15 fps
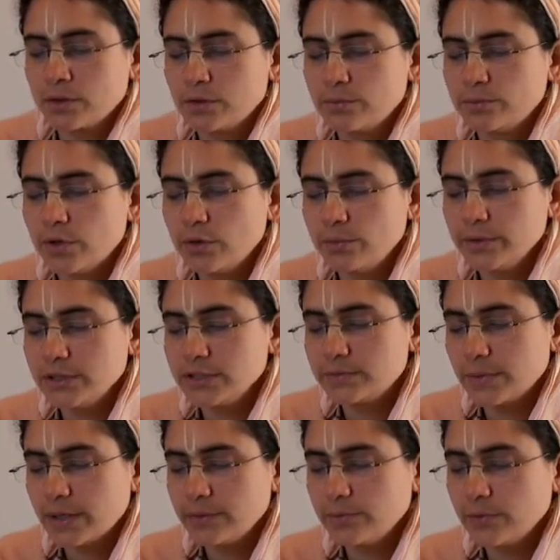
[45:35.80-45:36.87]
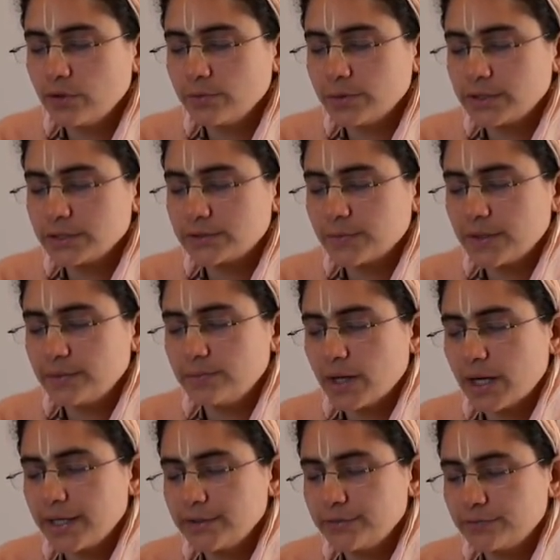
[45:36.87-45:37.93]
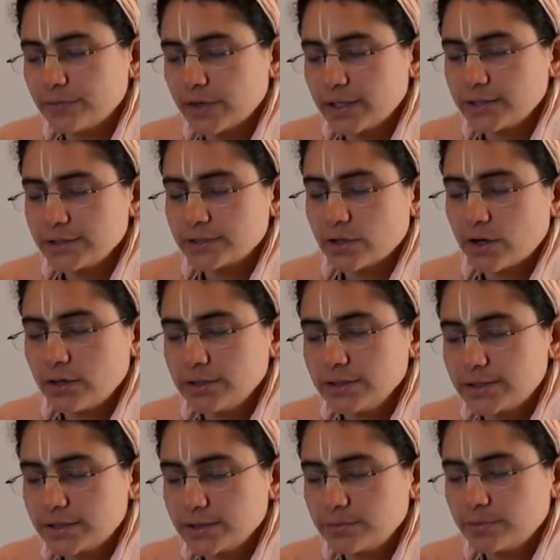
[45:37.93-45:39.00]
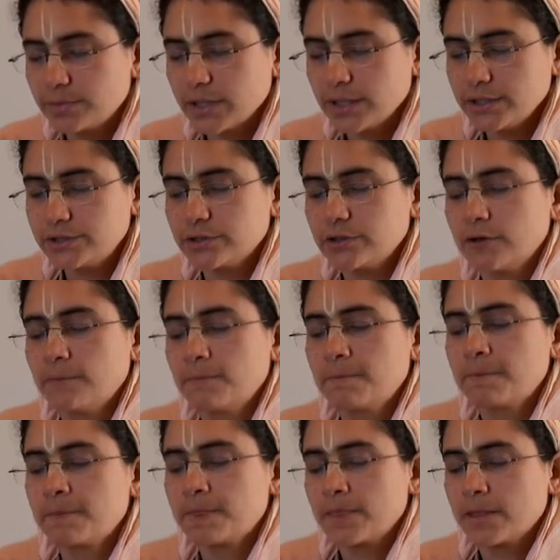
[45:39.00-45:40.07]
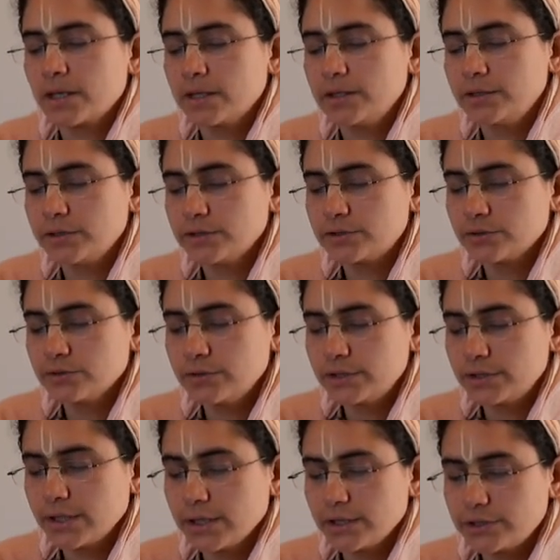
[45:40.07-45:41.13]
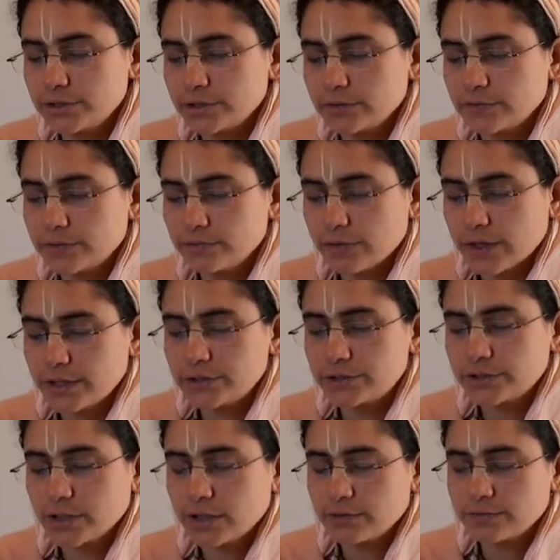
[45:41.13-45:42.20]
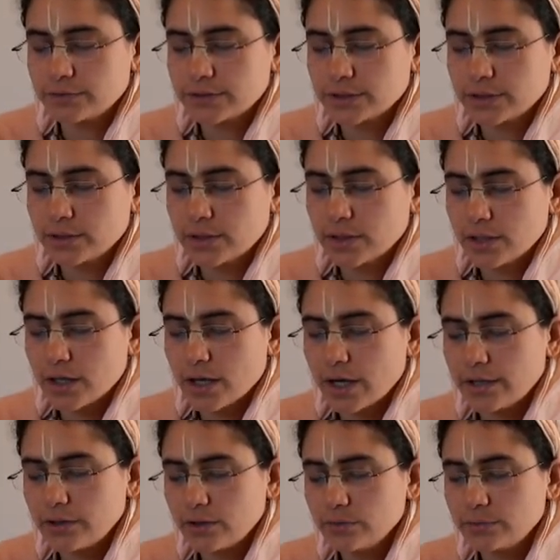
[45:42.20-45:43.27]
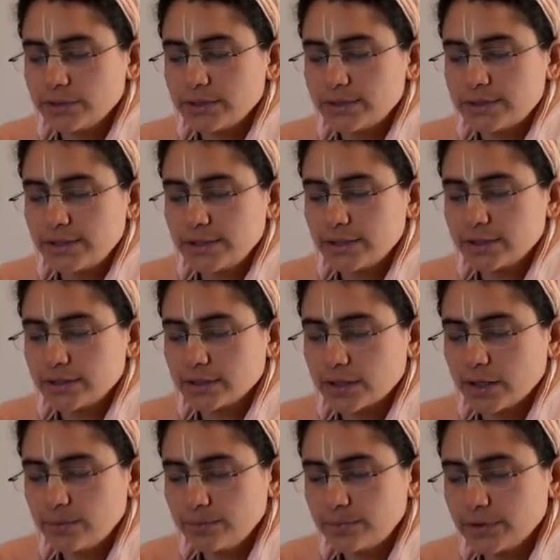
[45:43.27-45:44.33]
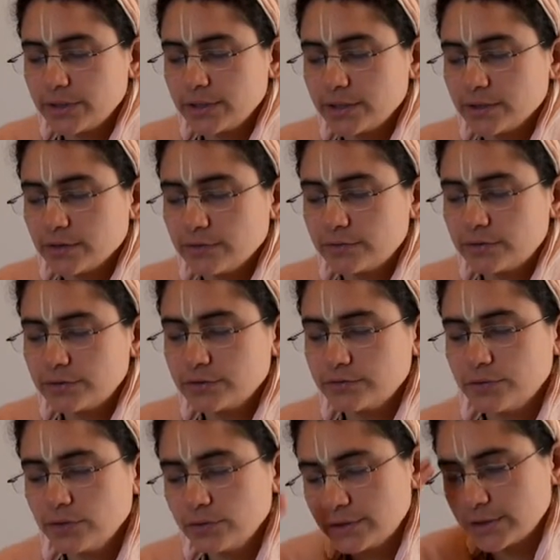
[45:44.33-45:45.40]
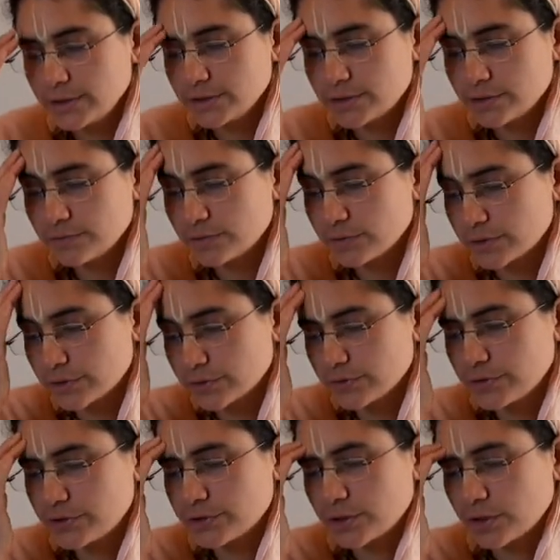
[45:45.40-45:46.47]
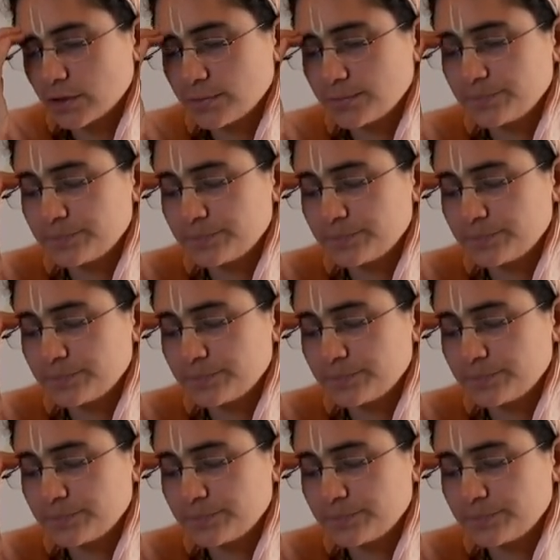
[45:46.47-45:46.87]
Moment by moment, my mind finds constant pleasure in the association of the Vaishnavas. I always seek the company of the devotees of Lord Krishna.